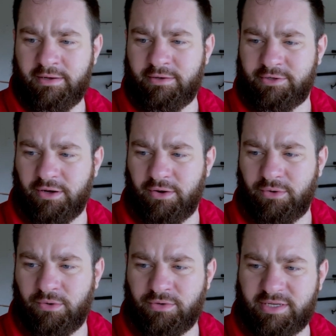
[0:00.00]

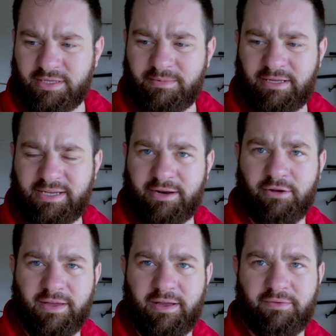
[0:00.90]
So since I'm not taking
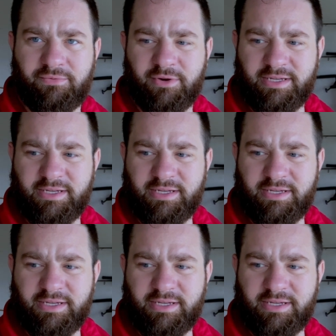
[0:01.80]
all that front